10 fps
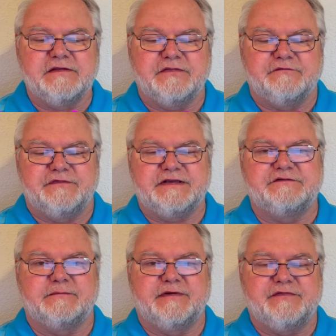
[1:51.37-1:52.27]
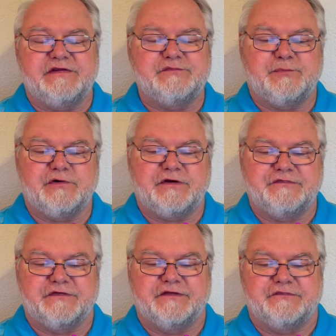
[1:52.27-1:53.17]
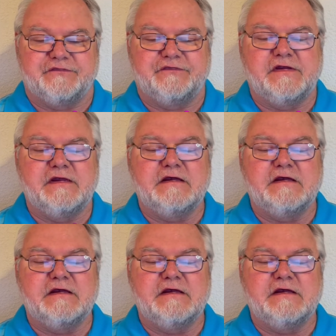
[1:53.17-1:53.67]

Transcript: the victim of these processes